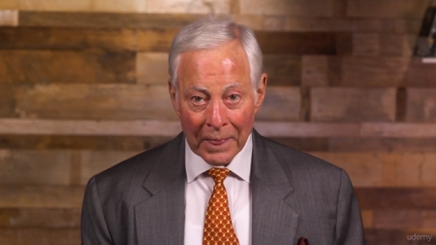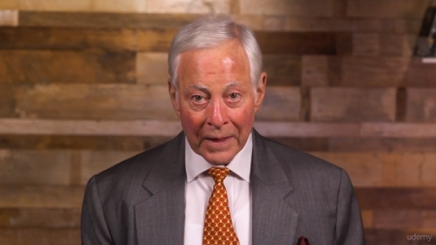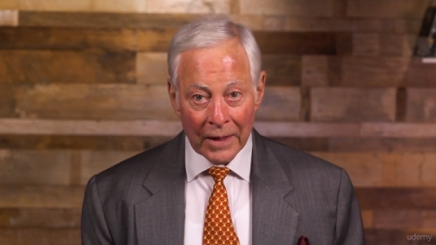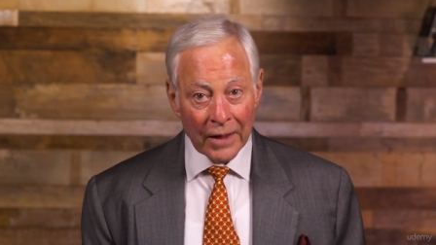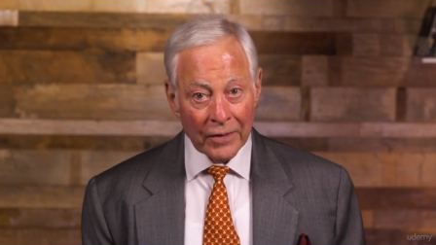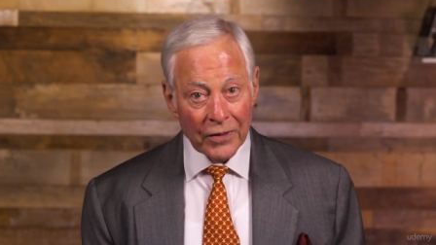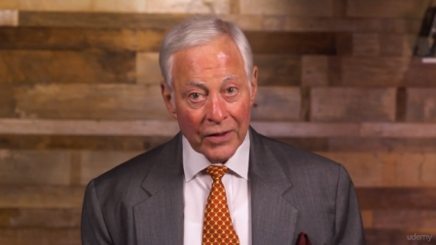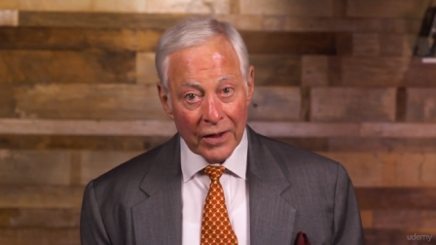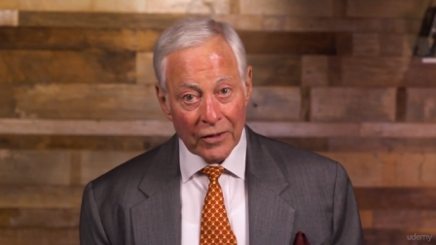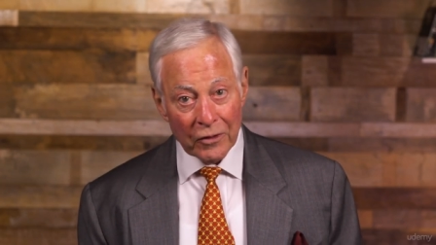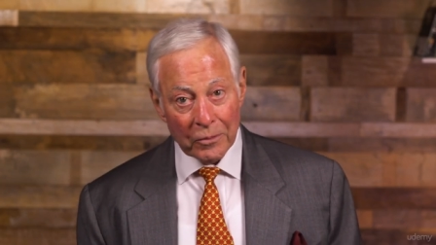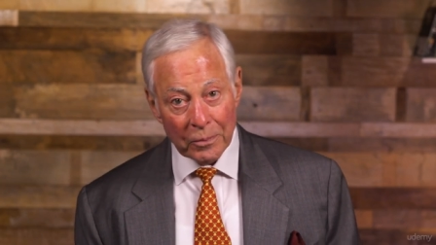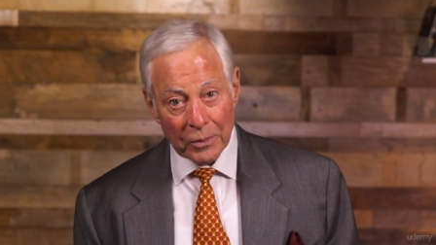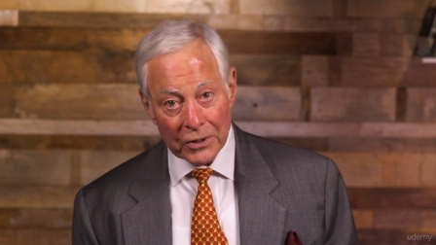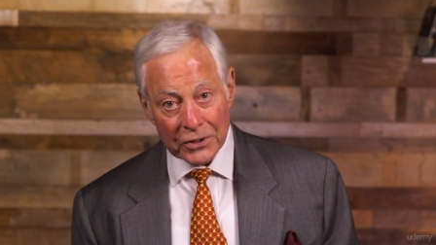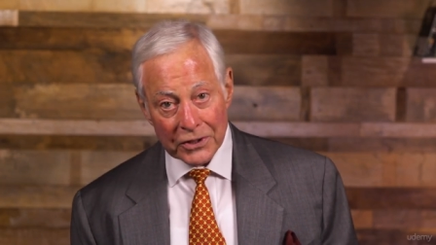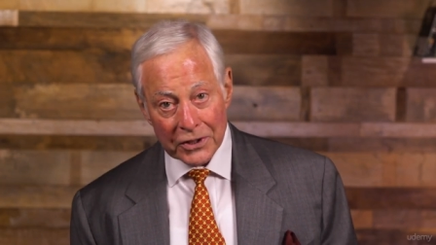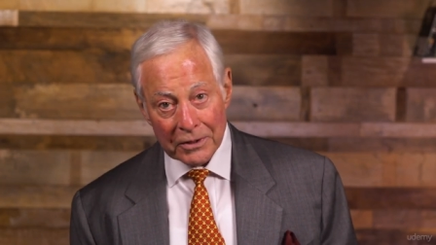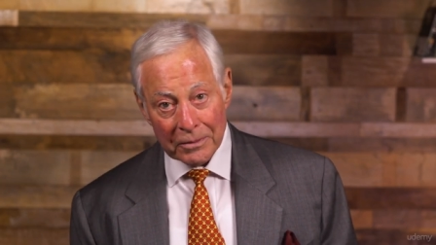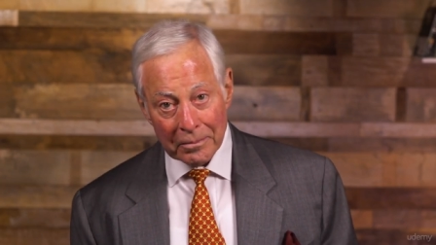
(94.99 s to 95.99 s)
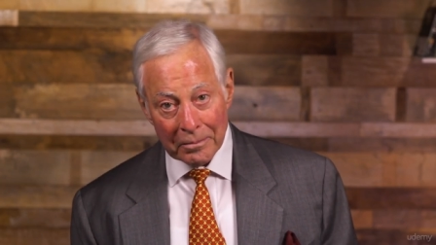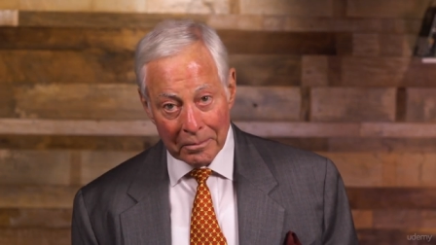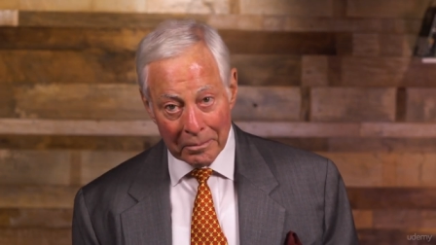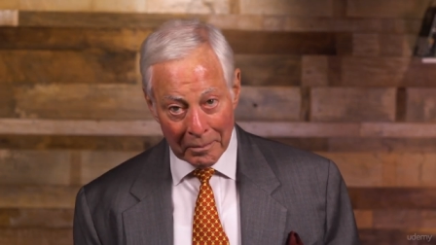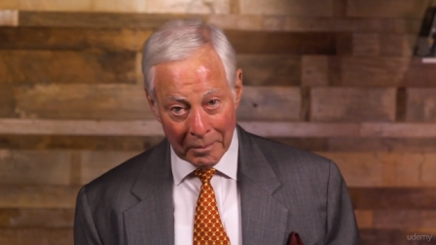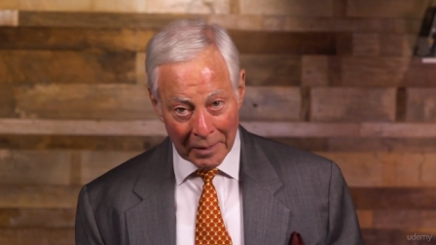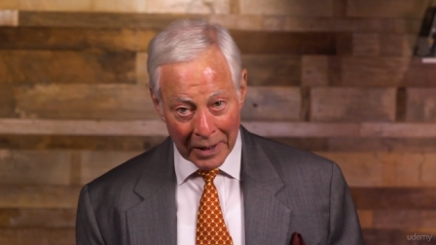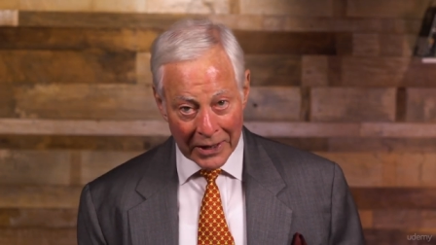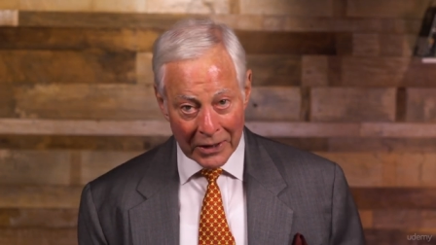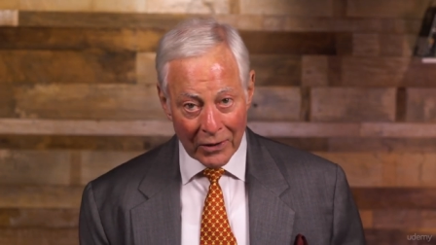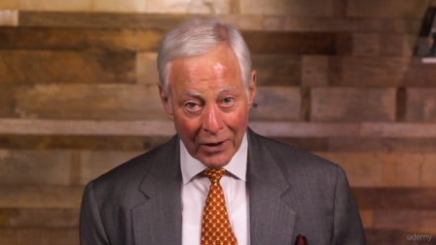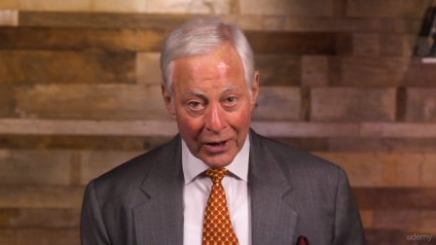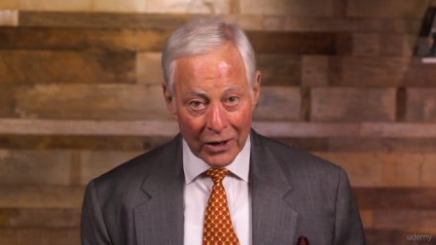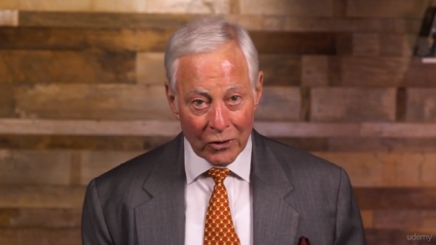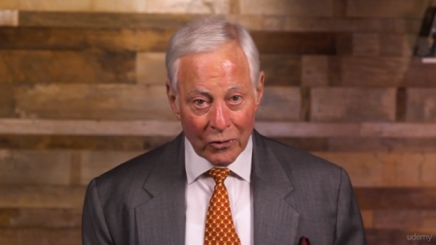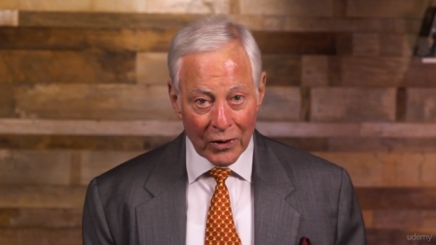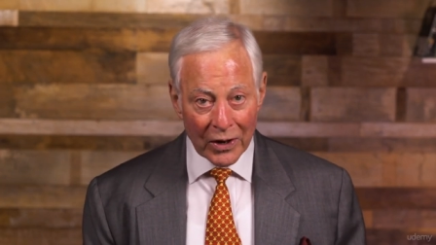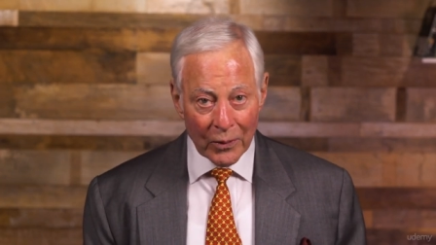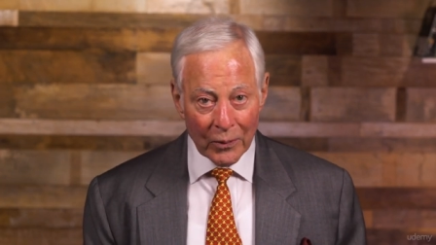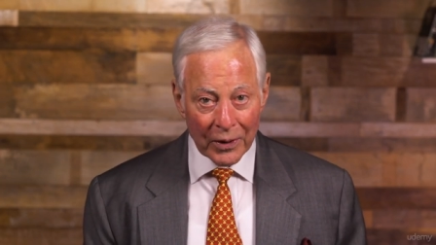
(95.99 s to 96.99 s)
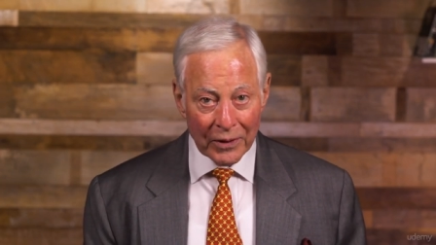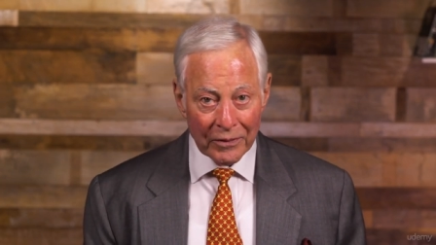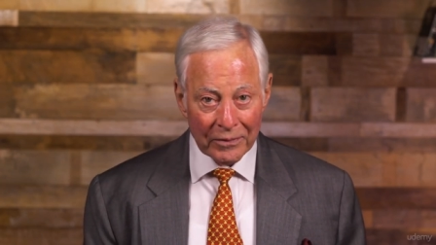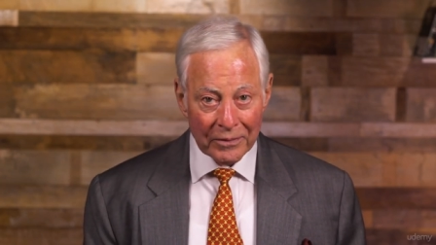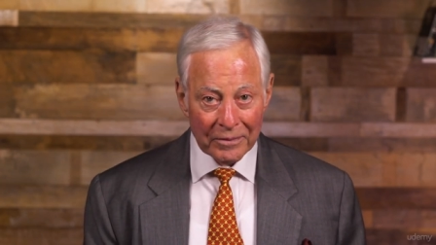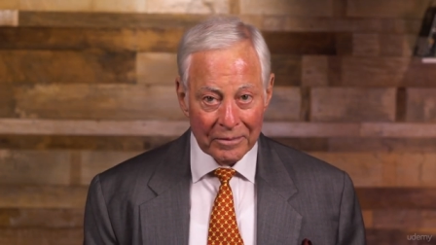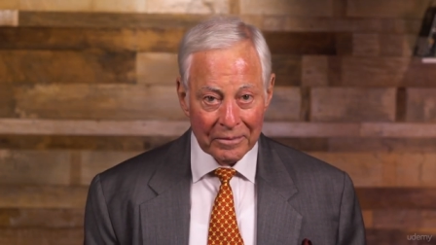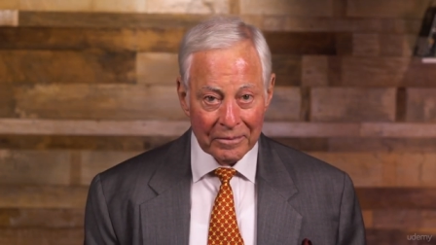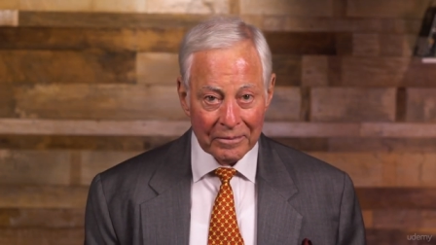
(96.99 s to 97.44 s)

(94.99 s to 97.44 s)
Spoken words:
that the other person may not agree with.